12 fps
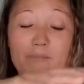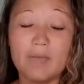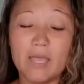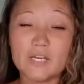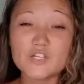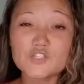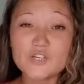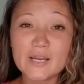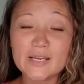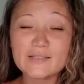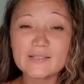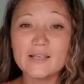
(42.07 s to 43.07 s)

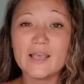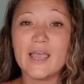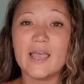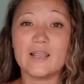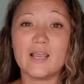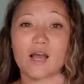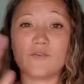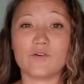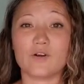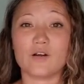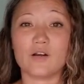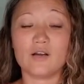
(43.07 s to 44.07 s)
penetrate and
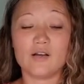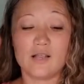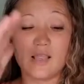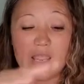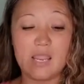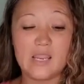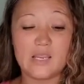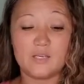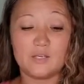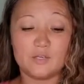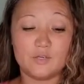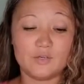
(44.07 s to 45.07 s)
cover and
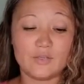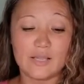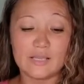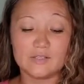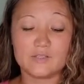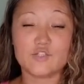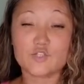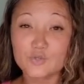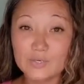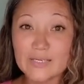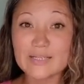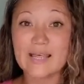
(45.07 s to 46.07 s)

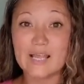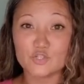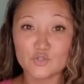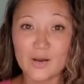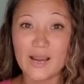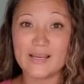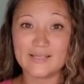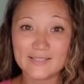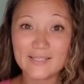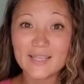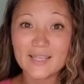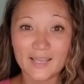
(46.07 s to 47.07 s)
treat that dry
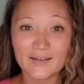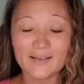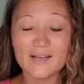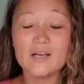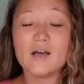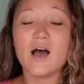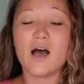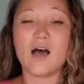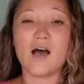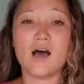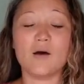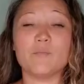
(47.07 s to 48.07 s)
skin.
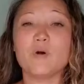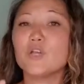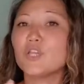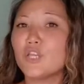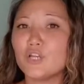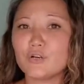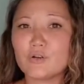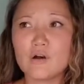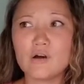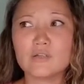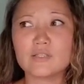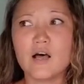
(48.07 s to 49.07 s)

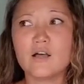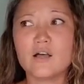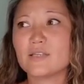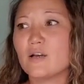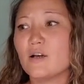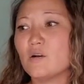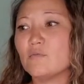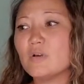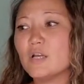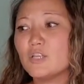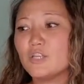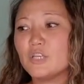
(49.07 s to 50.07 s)
Cuticles
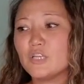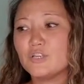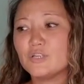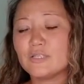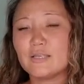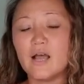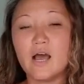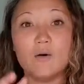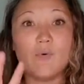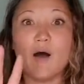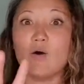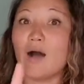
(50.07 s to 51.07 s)
also, you can use it.
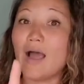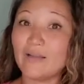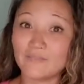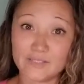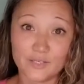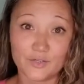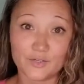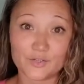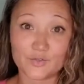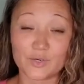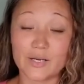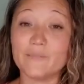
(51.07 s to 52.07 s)
Oh, I have to tell you a
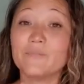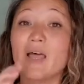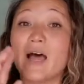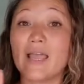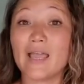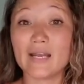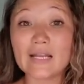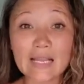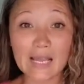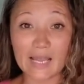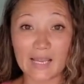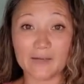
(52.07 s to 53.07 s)
story. I had a
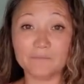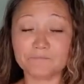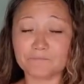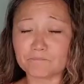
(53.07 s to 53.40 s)
guy